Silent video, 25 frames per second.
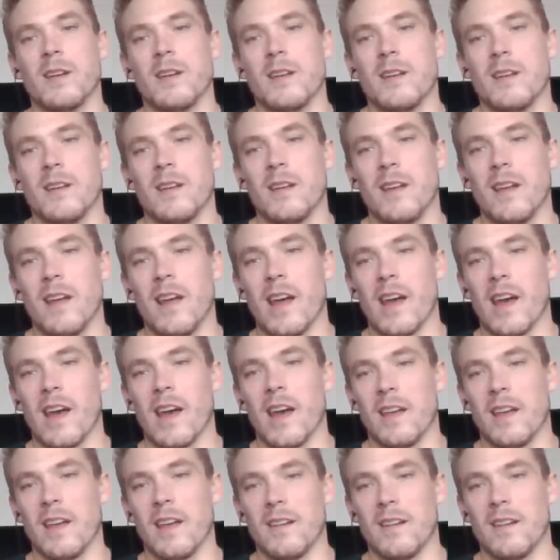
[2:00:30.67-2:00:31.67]

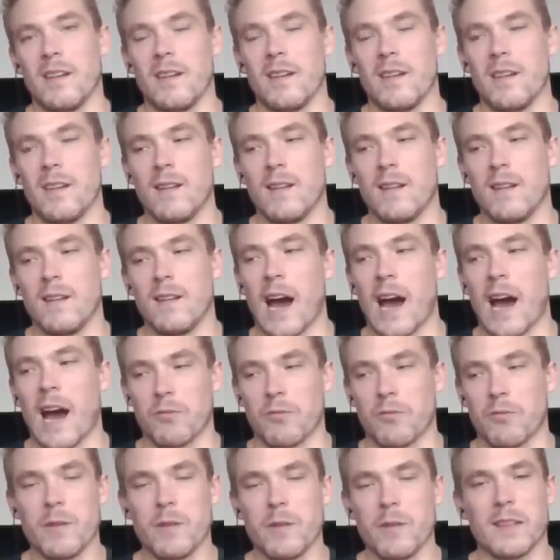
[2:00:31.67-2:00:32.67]
And I three
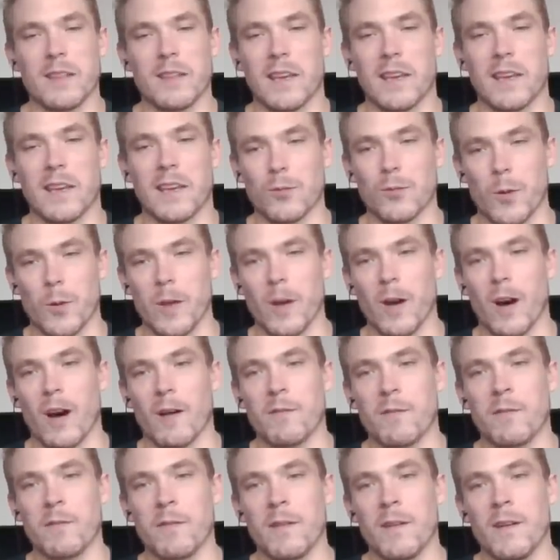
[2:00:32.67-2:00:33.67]
bet the king three off,
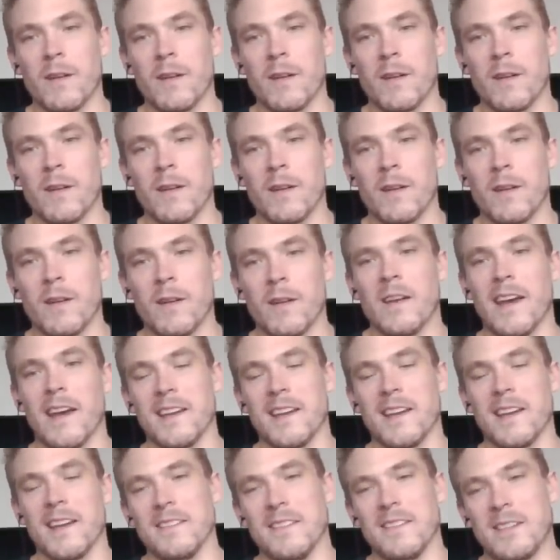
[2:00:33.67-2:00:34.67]
and
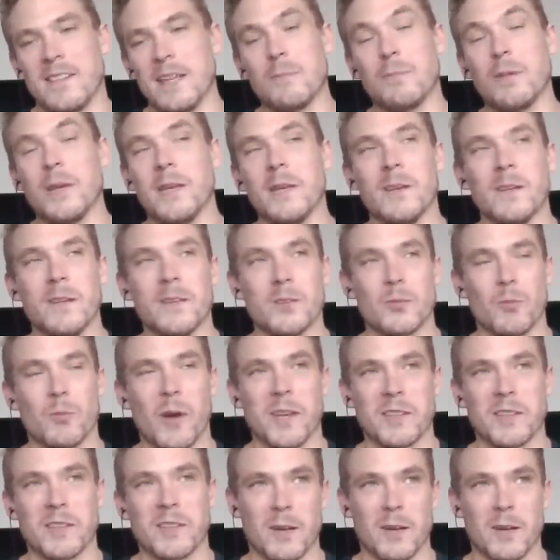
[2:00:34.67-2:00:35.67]
D Peters wakes
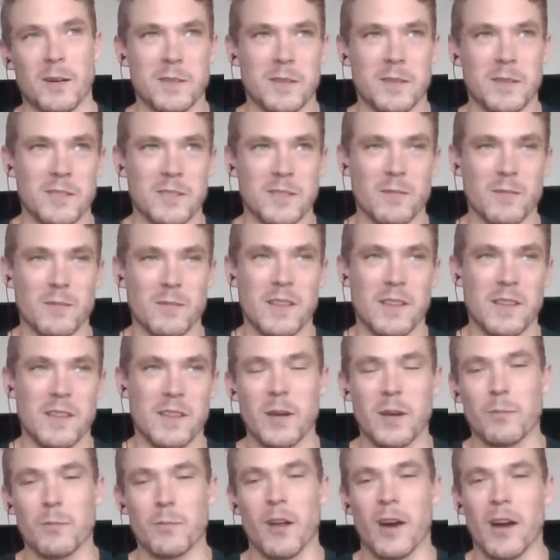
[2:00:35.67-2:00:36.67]
up in this in the big
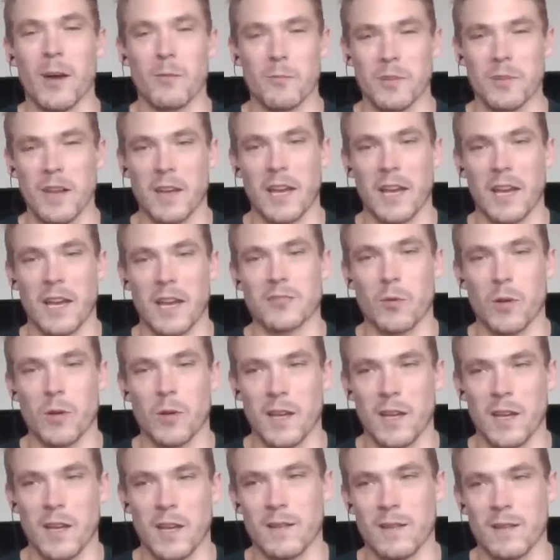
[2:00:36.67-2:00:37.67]
blind with ace queen,
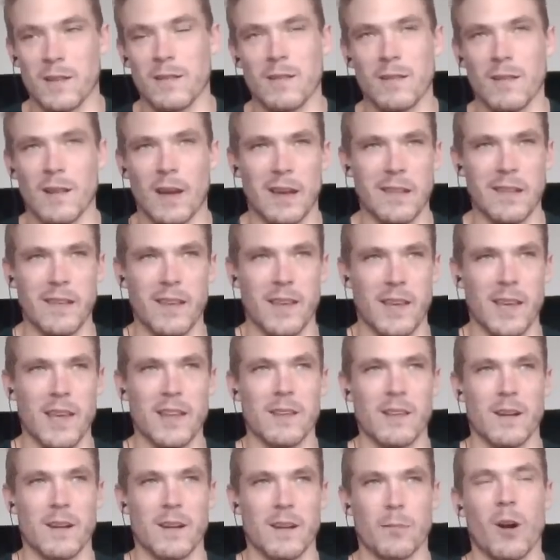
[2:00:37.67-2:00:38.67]
and I, he ended
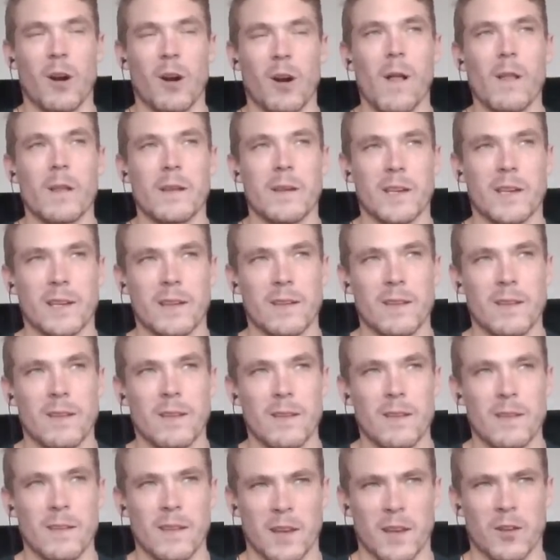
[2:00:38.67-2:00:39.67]
up calling,
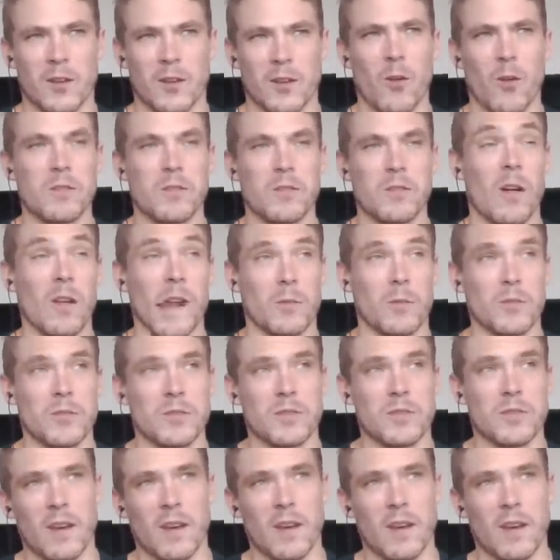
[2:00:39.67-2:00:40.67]
like cold calling, which is
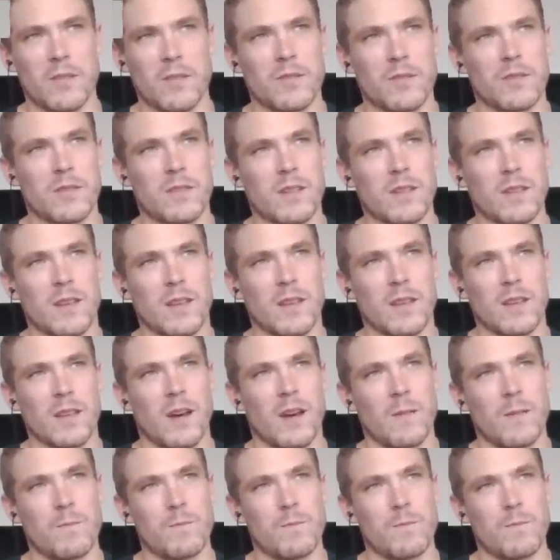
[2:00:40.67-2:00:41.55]
kind of interesting. Um,